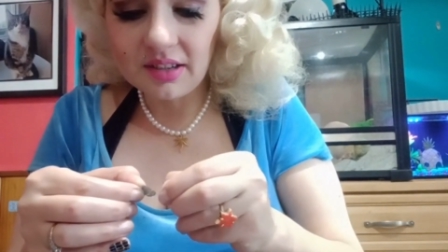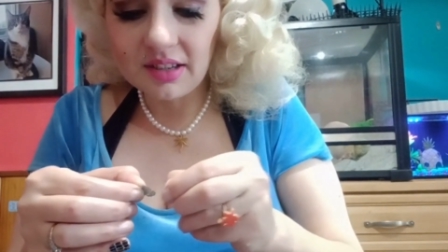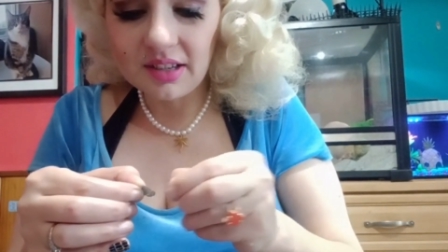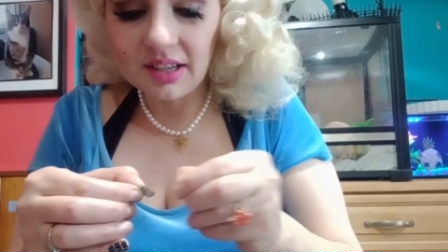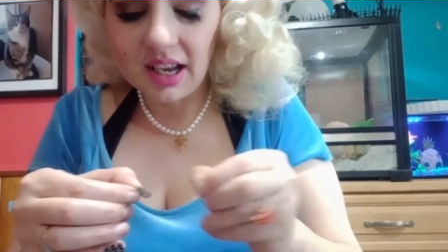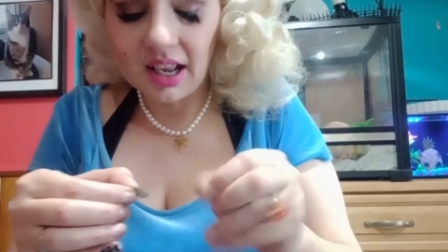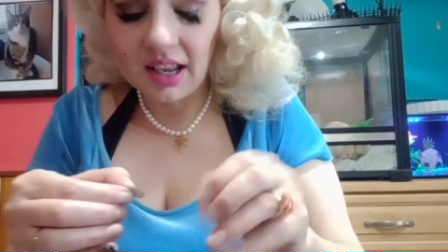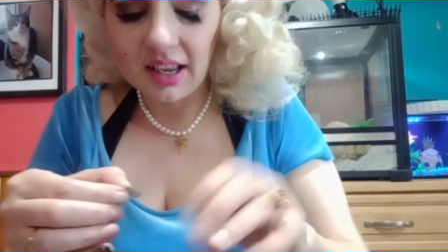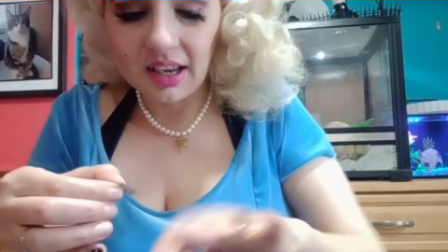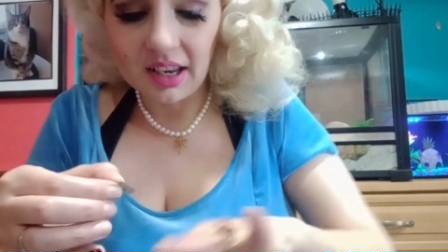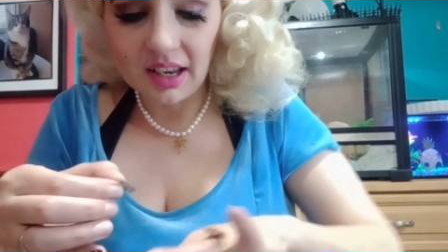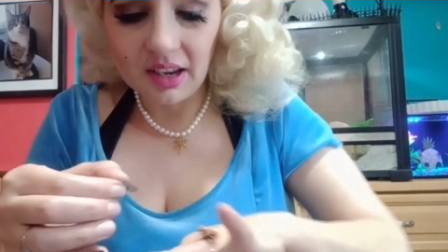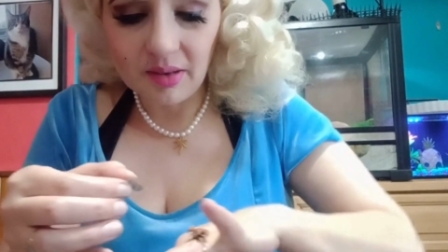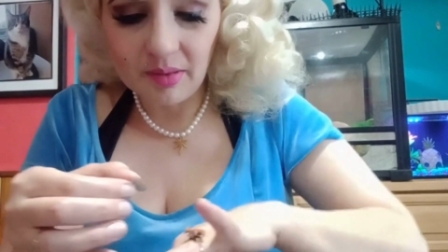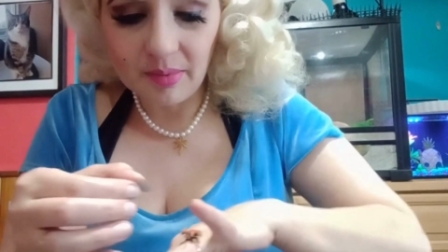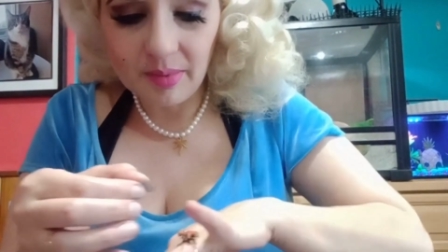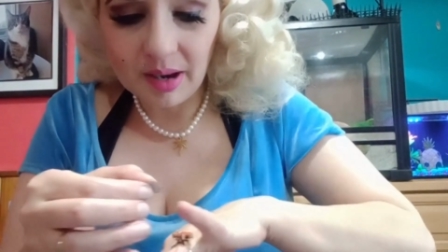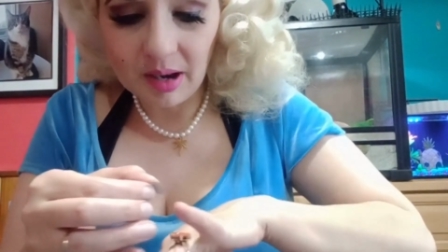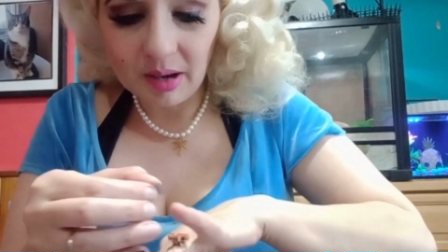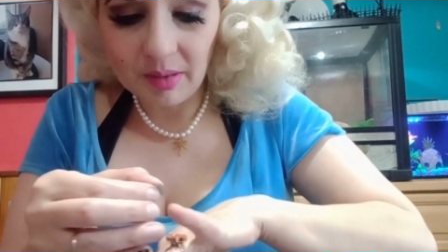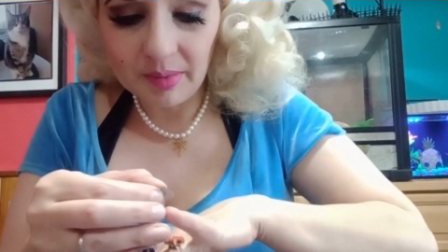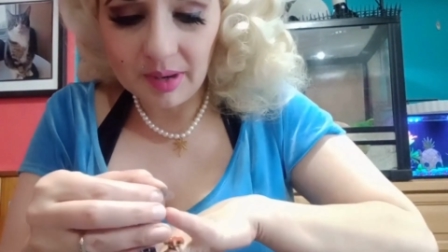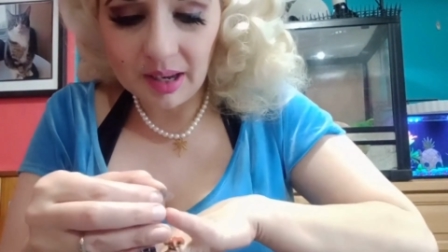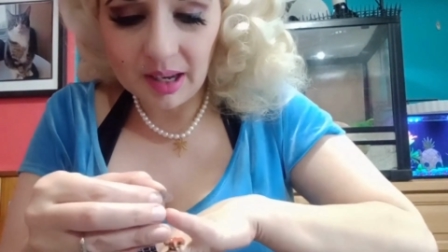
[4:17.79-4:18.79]
telling you
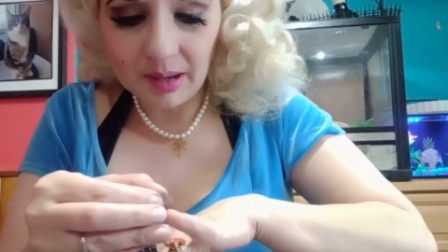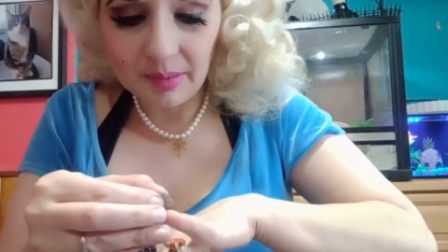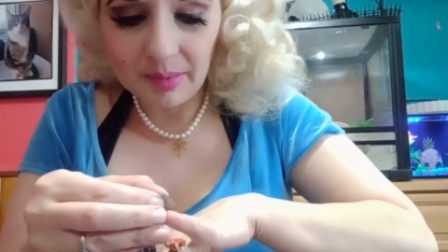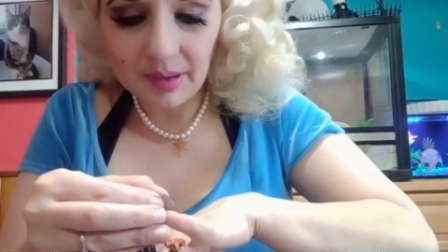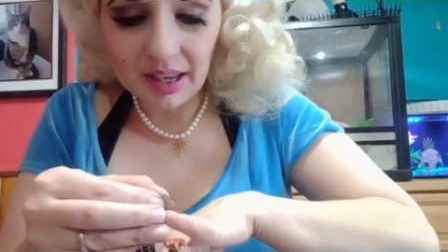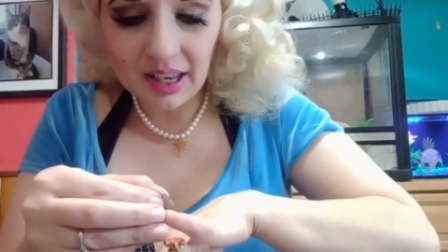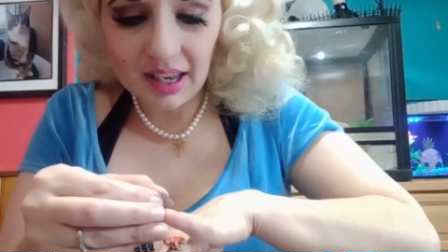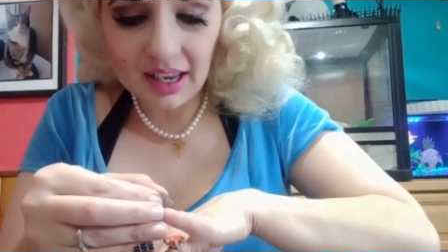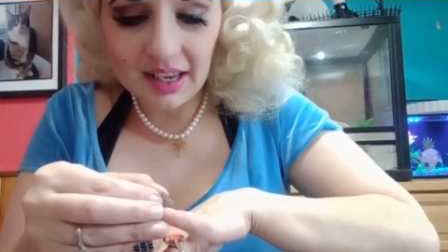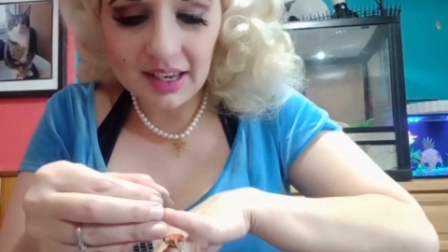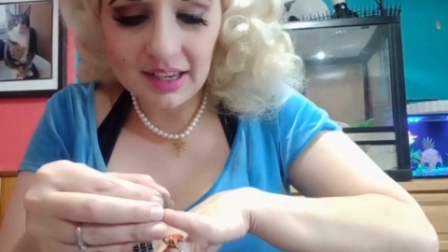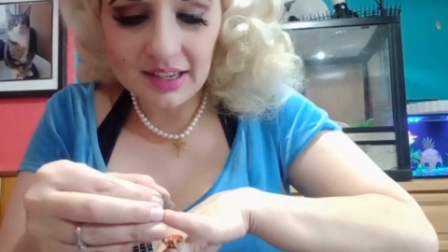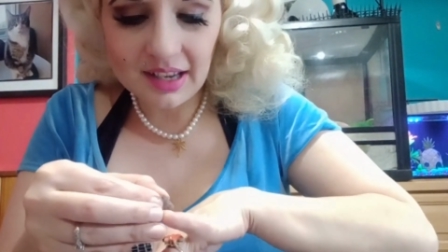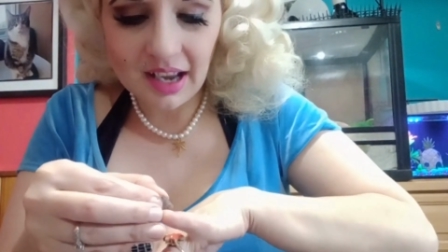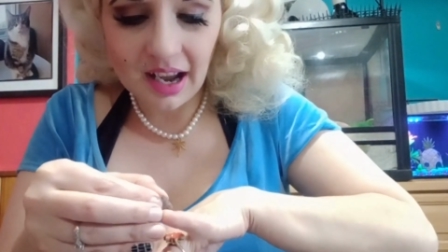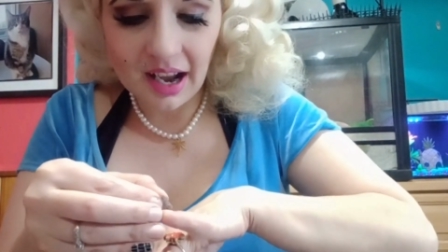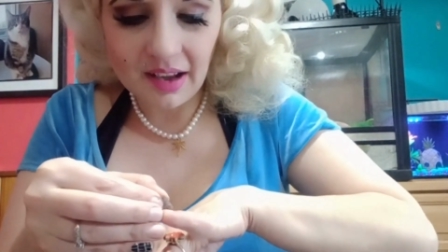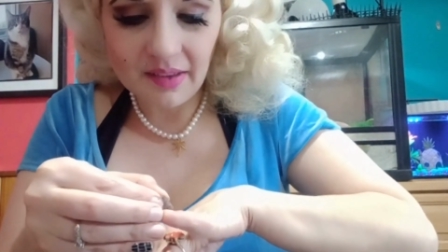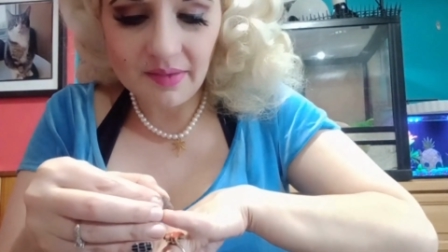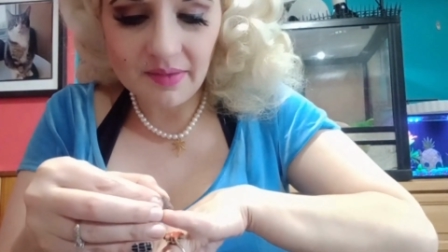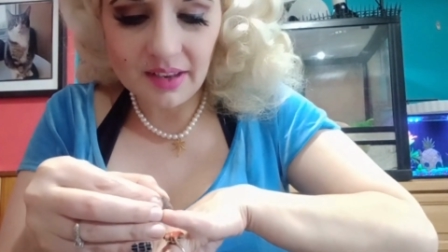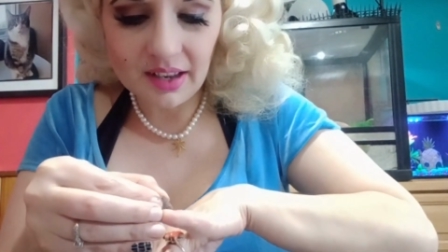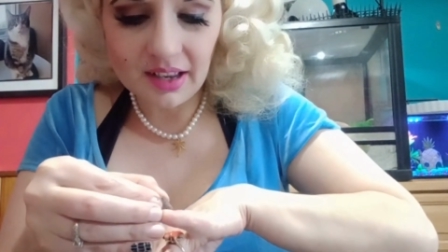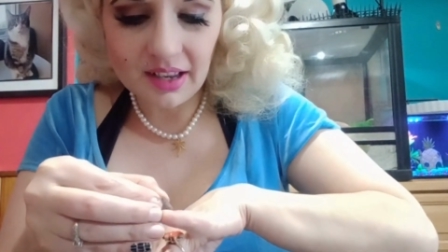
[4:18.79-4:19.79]
about me because
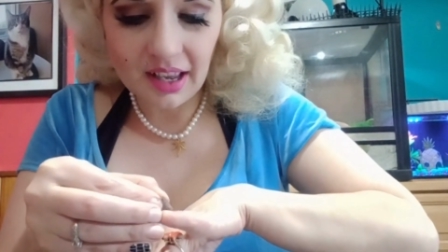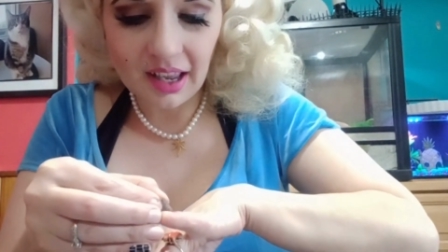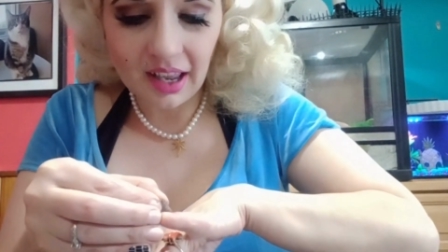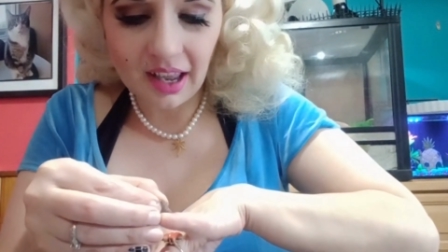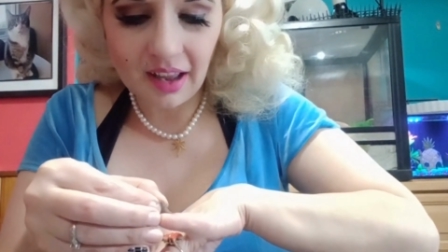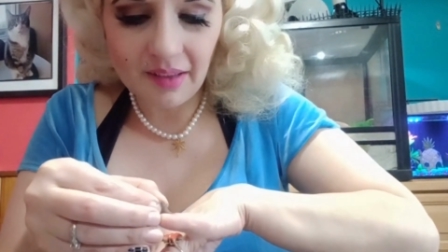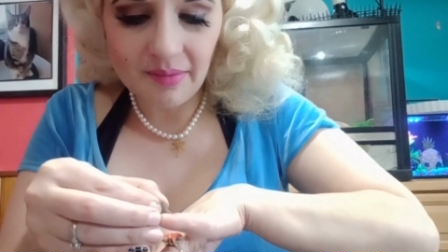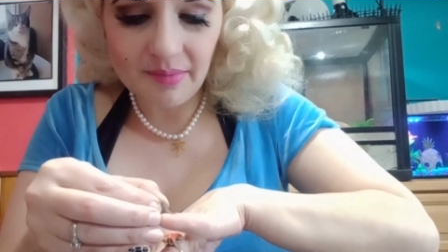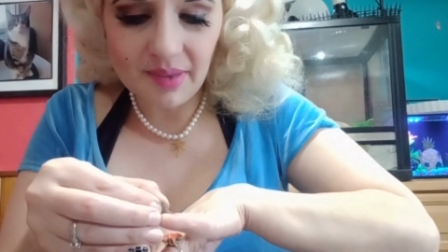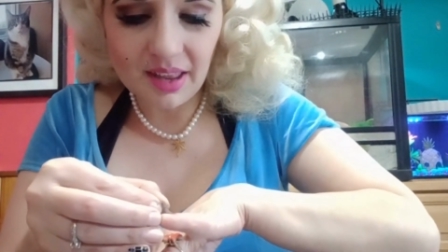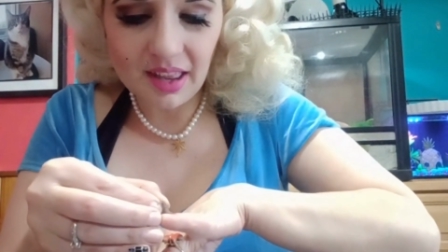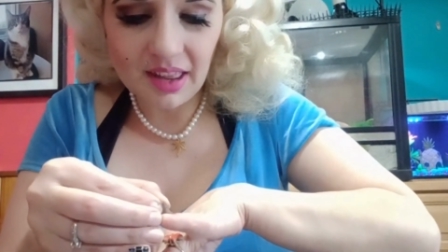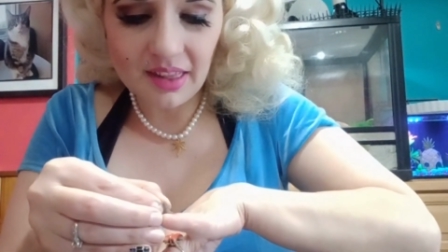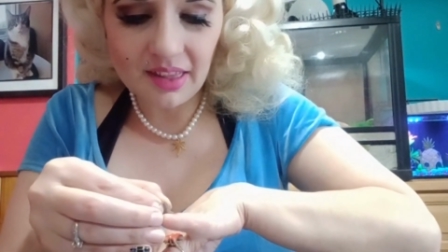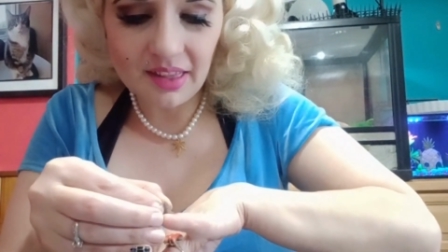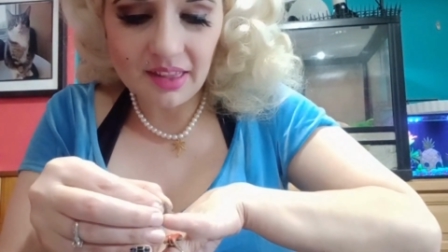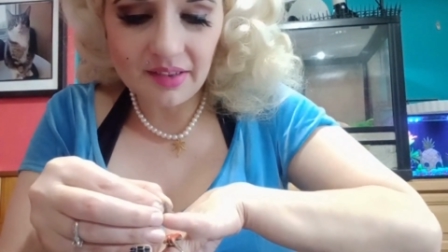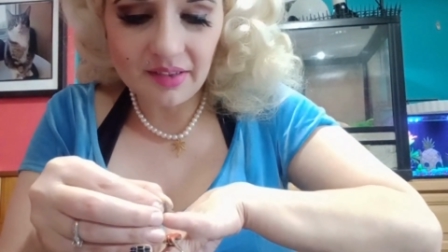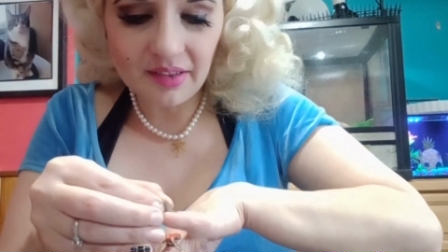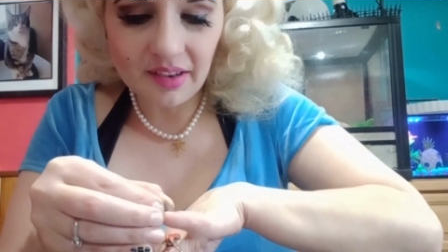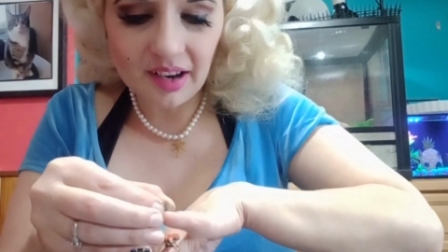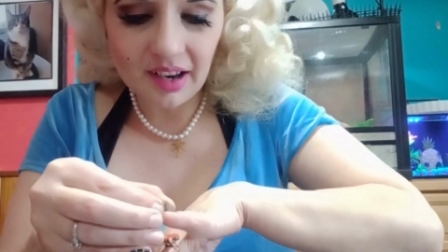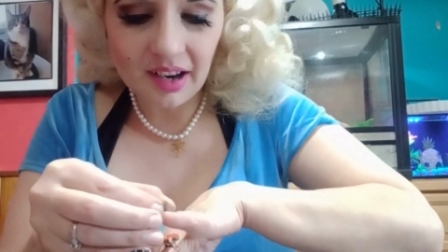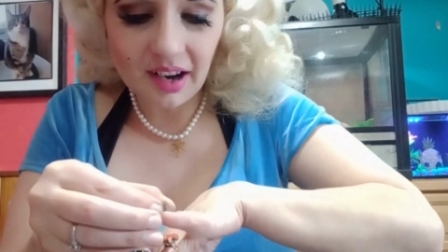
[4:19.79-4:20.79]
I feel like I've been
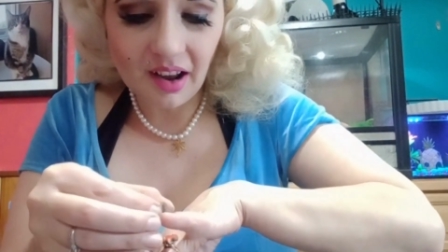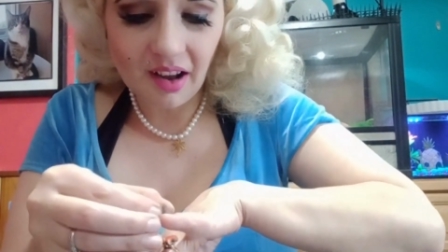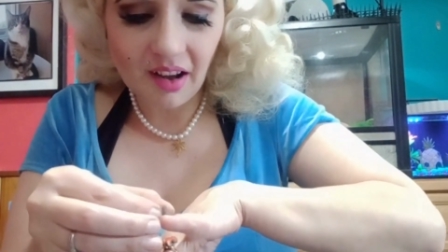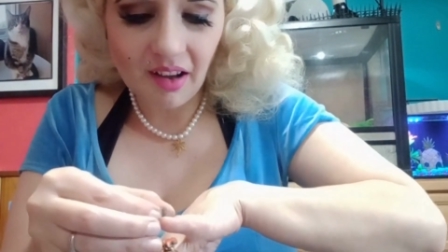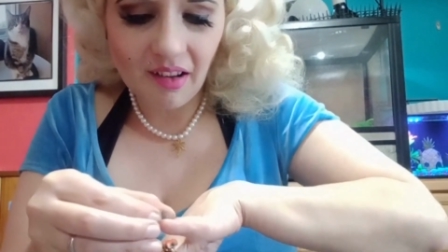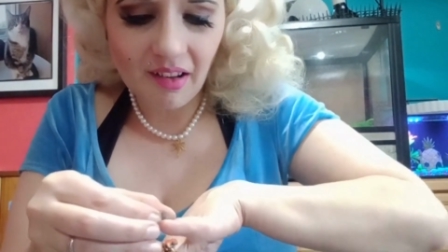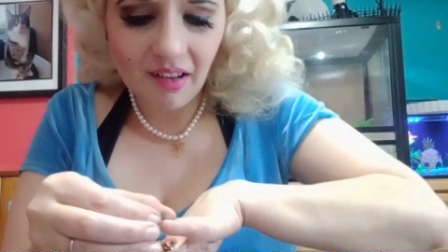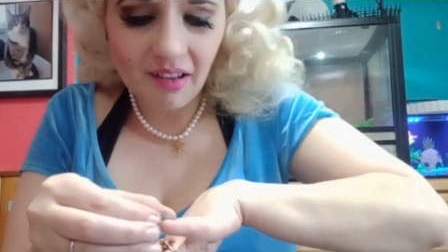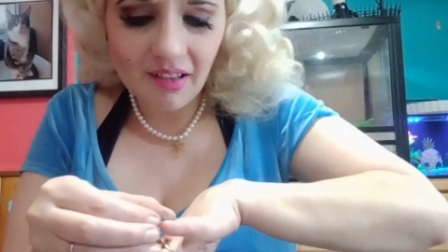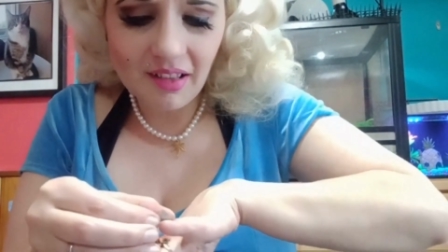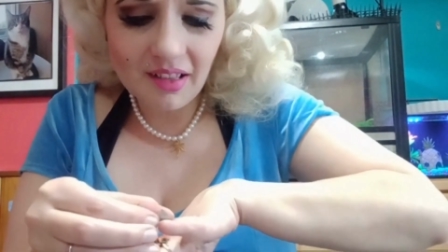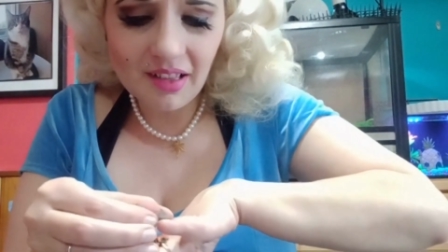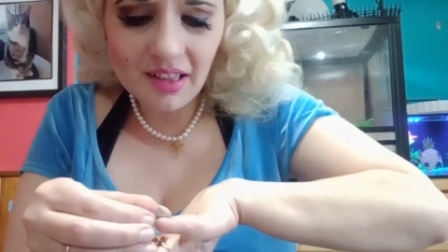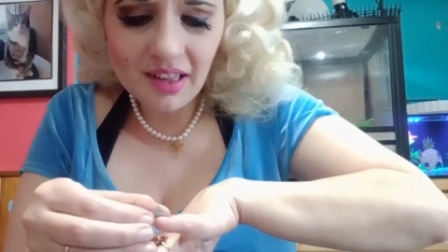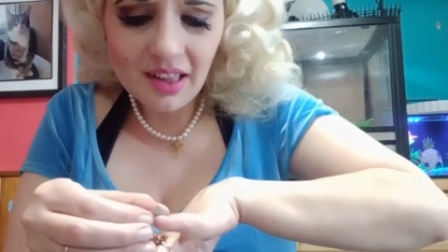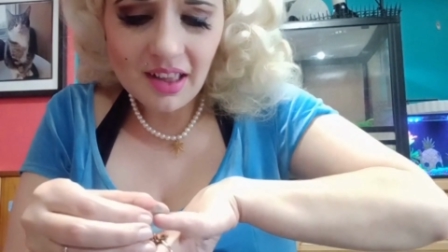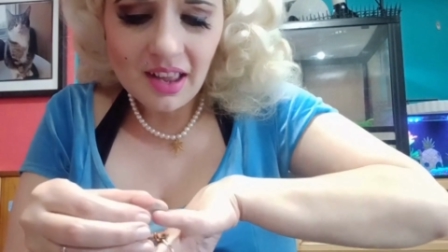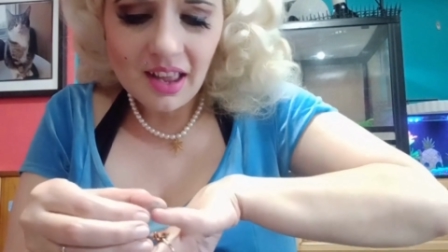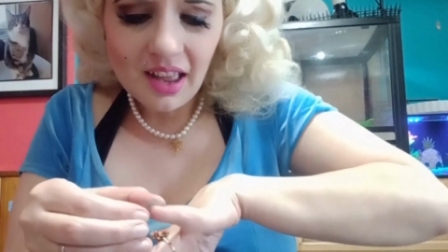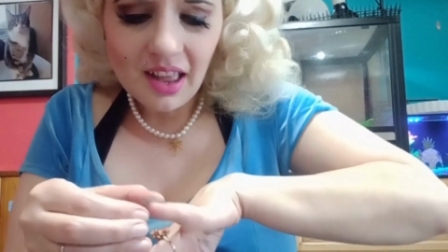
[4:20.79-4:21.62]
through it all.